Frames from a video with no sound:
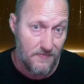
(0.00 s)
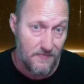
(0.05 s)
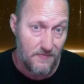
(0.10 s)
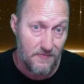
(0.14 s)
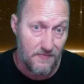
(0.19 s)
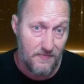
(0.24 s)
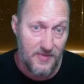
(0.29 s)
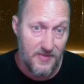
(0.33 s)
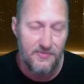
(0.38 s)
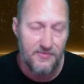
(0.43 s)

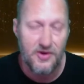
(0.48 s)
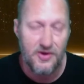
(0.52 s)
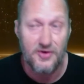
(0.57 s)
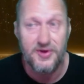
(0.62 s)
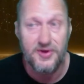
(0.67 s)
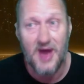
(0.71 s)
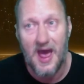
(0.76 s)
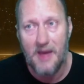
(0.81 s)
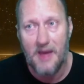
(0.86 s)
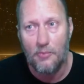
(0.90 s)
Even though
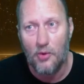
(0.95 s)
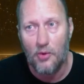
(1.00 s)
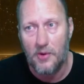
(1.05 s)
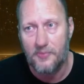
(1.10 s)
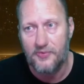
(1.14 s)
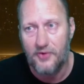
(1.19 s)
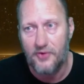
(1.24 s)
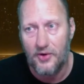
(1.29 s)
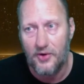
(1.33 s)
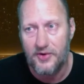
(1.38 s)
Time Warp
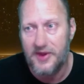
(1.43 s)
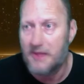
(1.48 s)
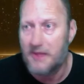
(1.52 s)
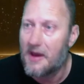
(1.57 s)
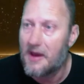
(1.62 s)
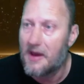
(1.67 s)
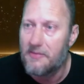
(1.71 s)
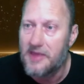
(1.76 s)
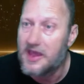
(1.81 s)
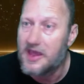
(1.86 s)
Thursday
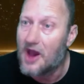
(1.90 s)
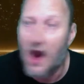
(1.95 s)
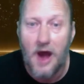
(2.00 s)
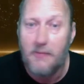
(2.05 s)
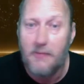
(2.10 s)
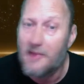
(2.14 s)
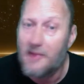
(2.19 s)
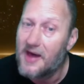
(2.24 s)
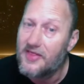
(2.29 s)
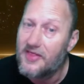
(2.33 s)
might be
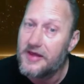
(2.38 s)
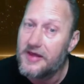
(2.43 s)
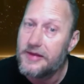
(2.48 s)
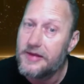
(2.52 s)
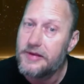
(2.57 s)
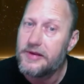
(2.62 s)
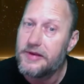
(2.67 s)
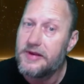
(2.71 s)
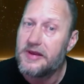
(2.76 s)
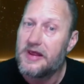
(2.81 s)
gone by
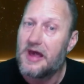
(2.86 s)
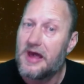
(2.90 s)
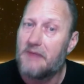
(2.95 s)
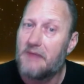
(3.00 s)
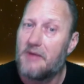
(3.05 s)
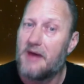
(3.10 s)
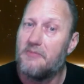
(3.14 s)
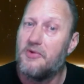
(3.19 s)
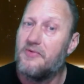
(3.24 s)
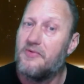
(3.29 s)
then, I
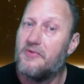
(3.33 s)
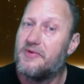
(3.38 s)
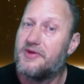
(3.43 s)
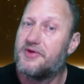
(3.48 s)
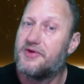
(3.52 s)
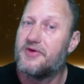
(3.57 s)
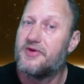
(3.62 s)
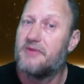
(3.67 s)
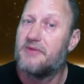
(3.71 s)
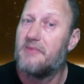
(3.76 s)
might move it
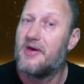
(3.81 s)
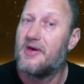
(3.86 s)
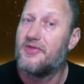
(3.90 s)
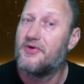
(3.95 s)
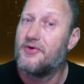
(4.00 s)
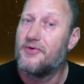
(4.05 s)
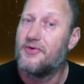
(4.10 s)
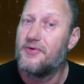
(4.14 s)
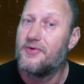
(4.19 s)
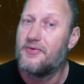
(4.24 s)
to some
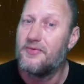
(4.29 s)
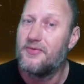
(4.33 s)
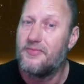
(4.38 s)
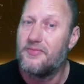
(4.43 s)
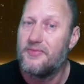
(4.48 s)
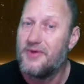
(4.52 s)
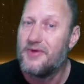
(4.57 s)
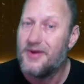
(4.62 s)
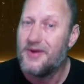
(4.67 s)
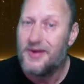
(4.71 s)
other
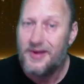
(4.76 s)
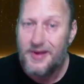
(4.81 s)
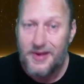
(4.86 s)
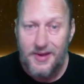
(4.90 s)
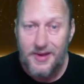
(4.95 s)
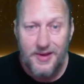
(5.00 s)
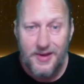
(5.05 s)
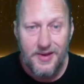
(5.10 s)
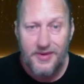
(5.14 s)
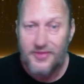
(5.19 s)

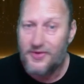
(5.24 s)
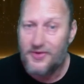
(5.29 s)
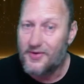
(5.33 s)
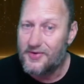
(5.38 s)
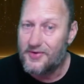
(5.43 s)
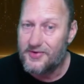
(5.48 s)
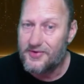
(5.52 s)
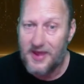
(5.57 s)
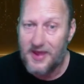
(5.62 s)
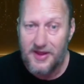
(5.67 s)

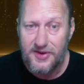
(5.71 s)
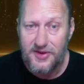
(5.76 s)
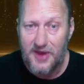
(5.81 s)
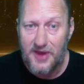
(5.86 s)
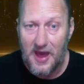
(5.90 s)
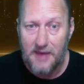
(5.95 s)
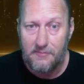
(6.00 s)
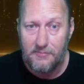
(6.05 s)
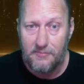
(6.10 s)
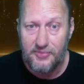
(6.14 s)
Thursday
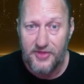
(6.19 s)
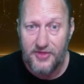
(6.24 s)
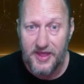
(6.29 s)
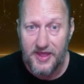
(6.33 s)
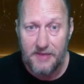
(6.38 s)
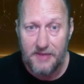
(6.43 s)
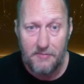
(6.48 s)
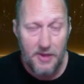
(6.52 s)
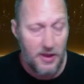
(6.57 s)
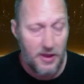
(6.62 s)
type
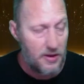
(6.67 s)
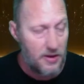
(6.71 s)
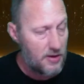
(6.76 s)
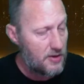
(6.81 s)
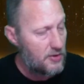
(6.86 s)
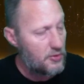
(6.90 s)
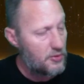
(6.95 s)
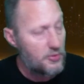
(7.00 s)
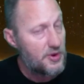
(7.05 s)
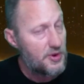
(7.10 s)
theme.
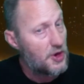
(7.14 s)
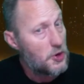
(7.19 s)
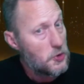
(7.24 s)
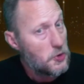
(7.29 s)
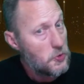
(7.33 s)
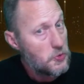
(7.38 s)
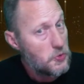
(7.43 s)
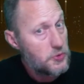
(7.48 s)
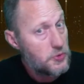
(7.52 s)
Who knows?